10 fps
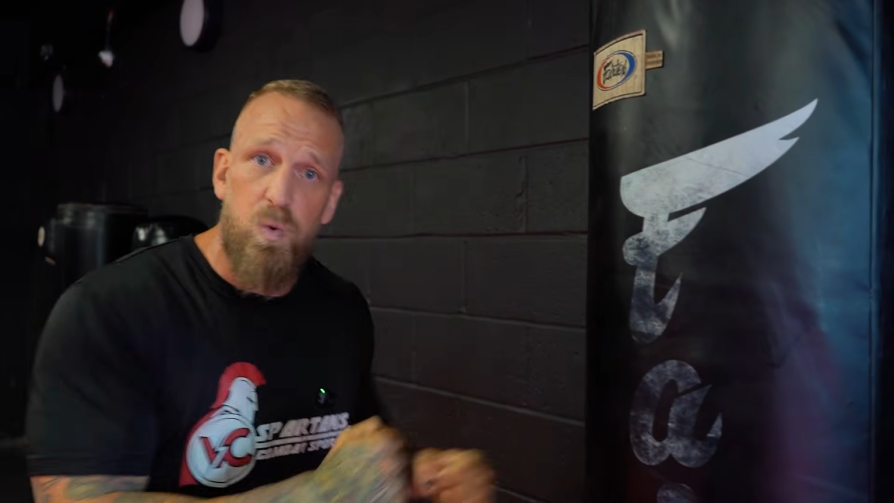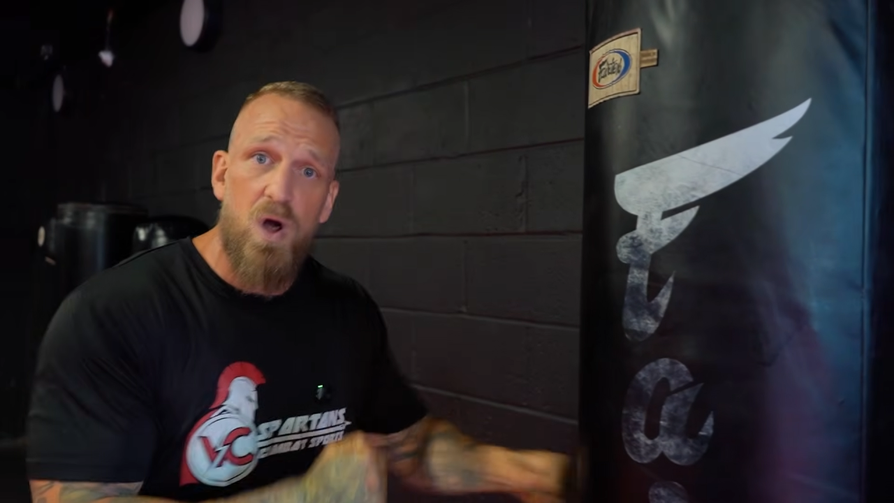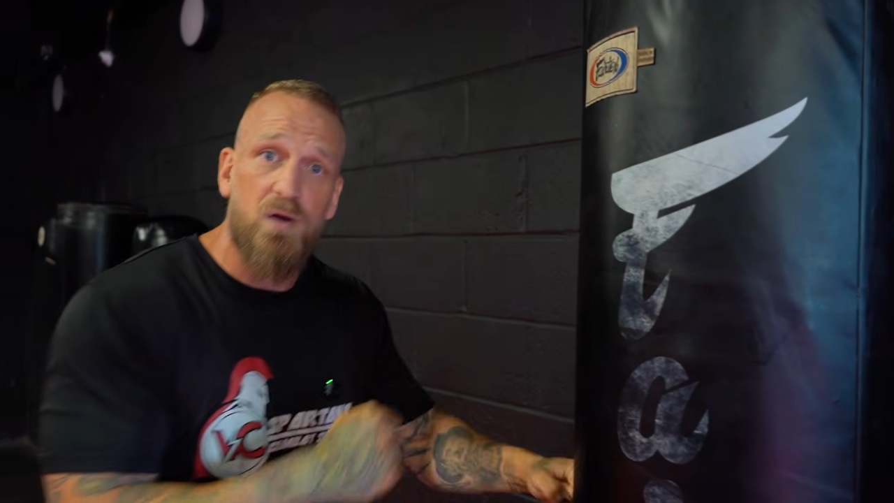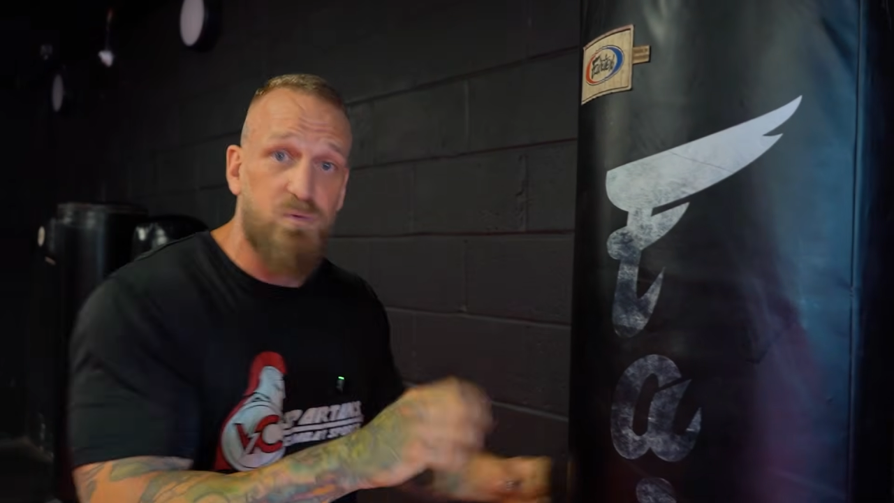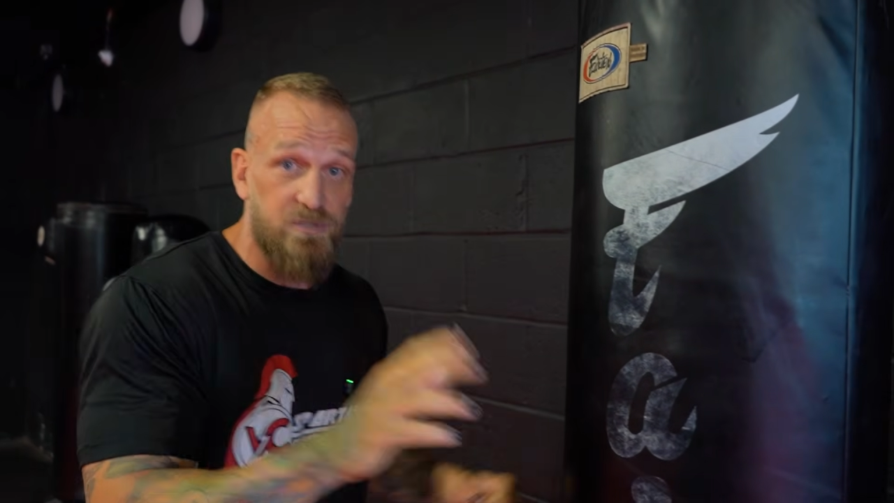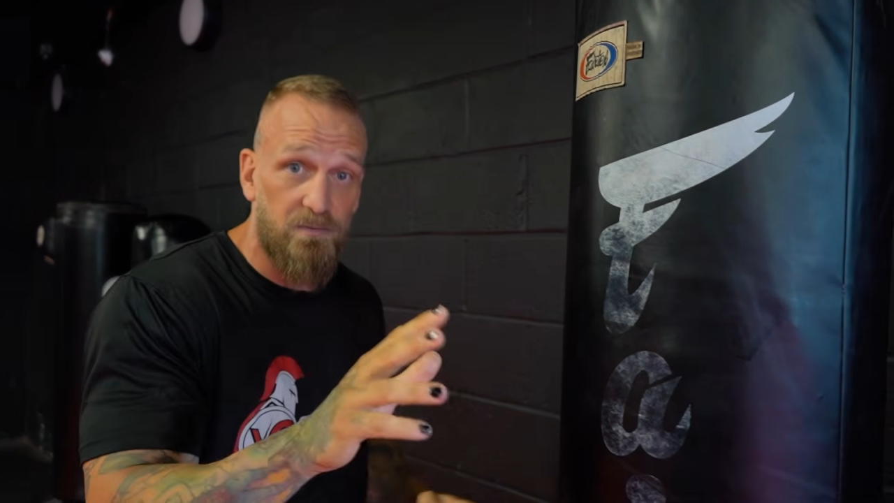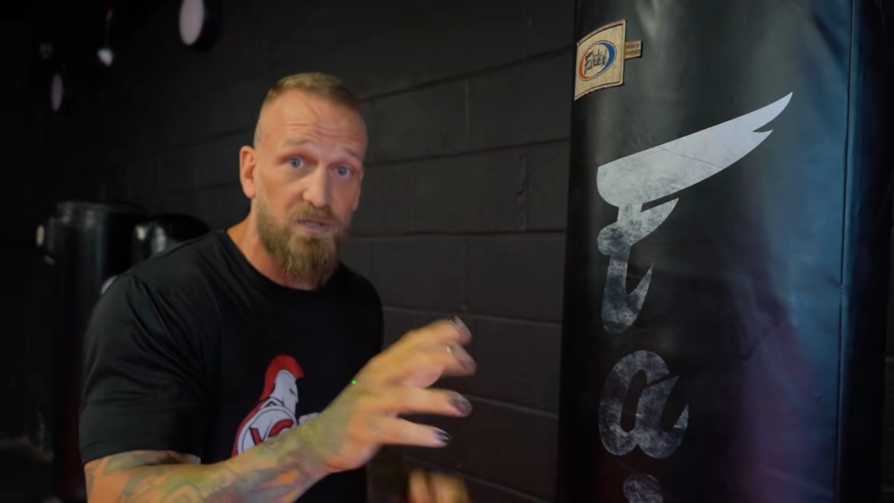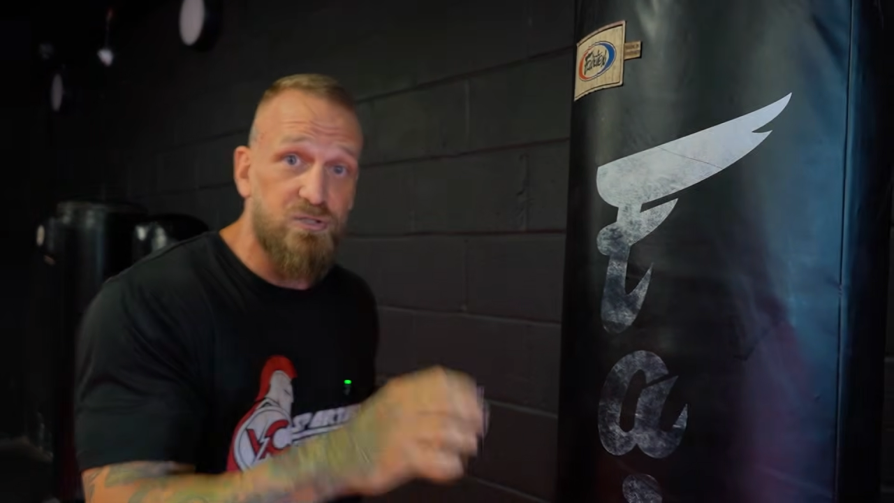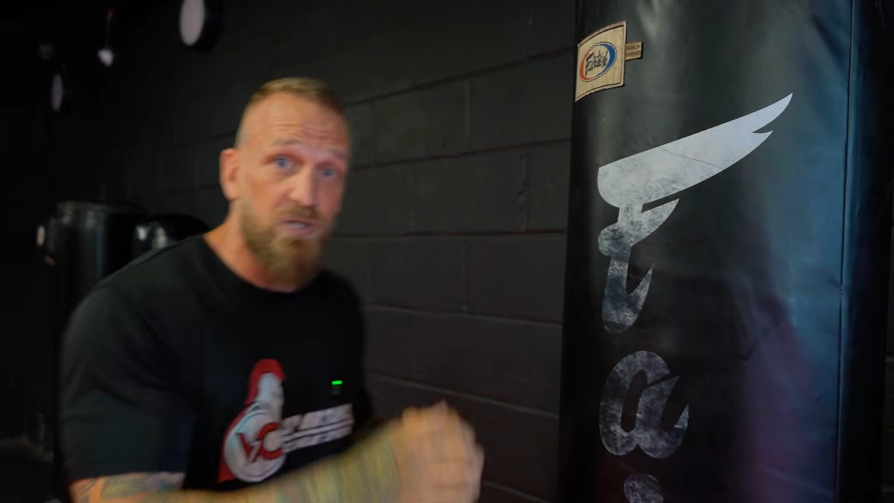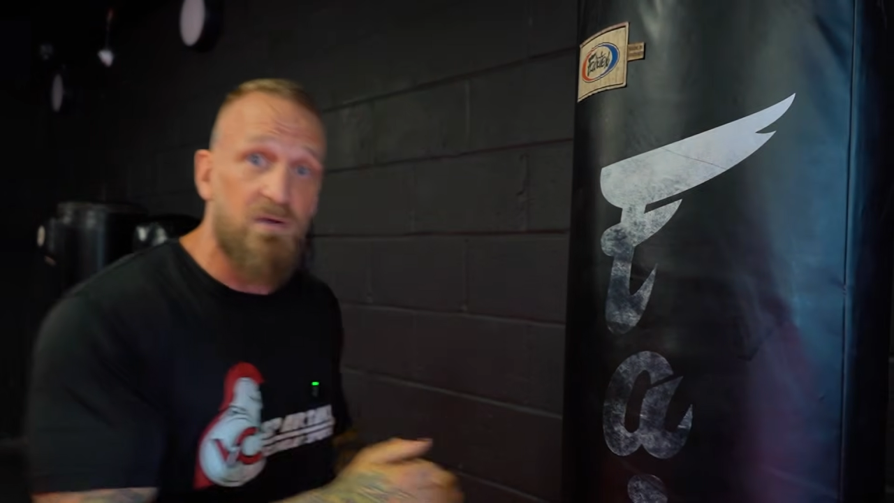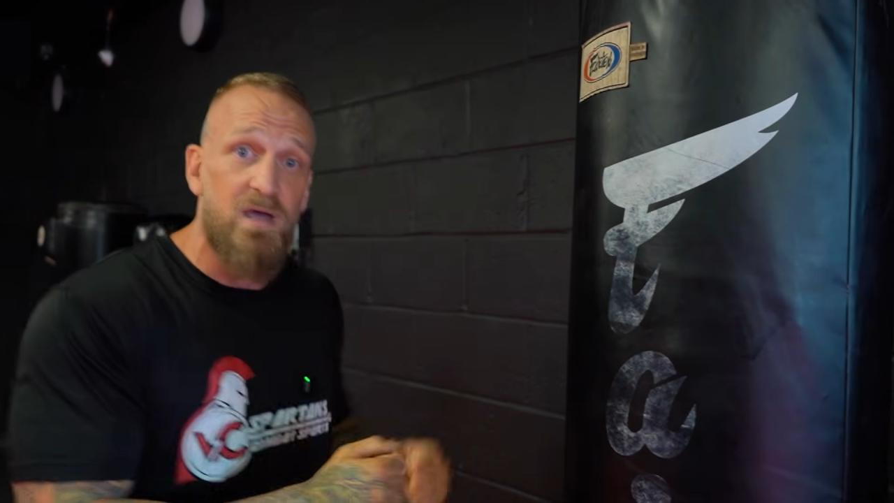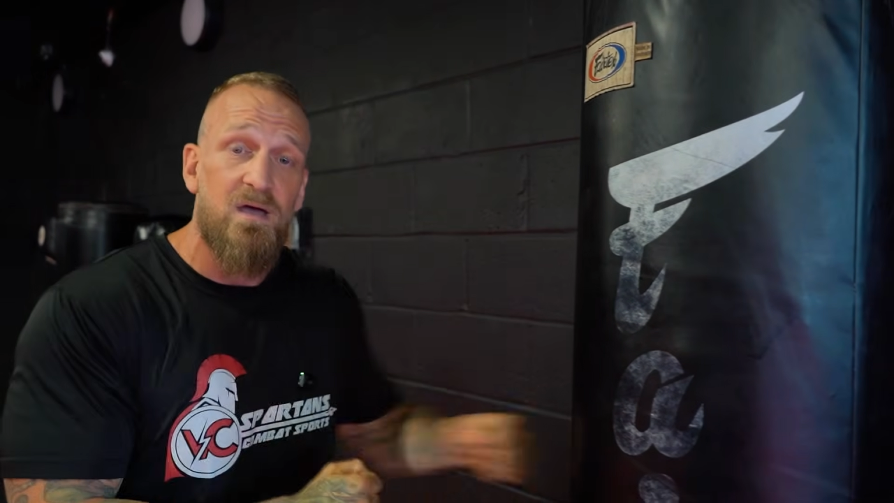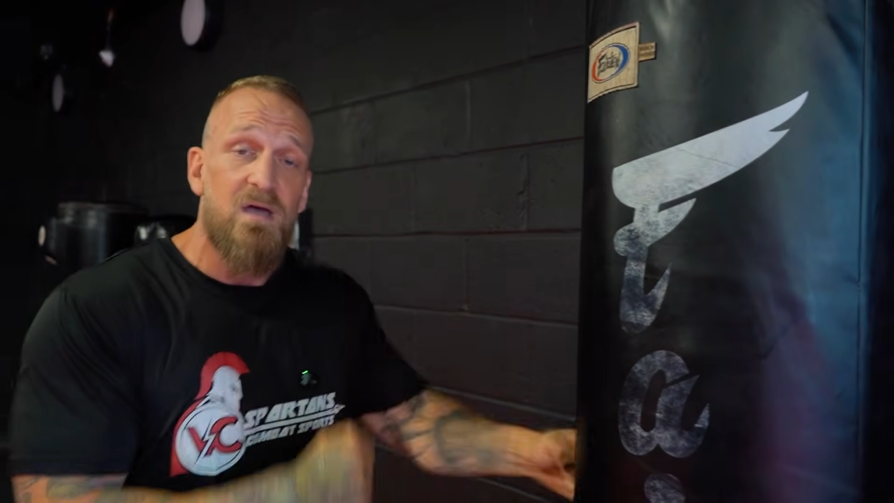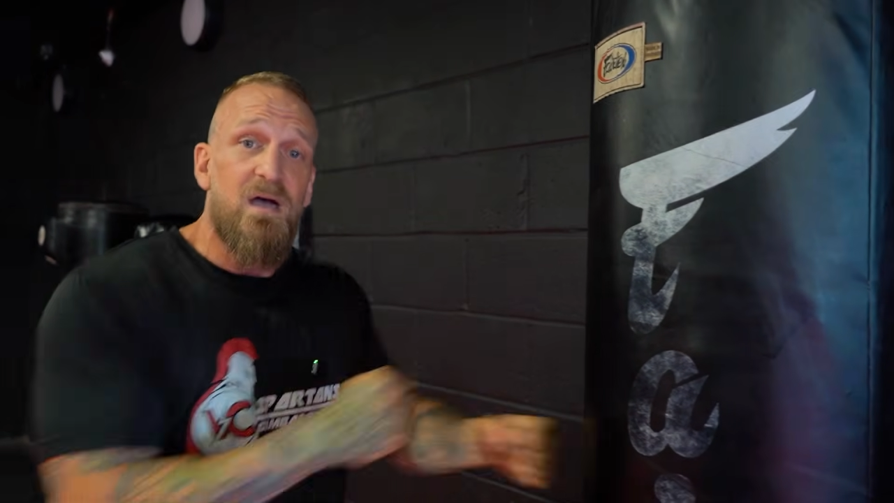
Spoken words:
work, which I'm going to show you,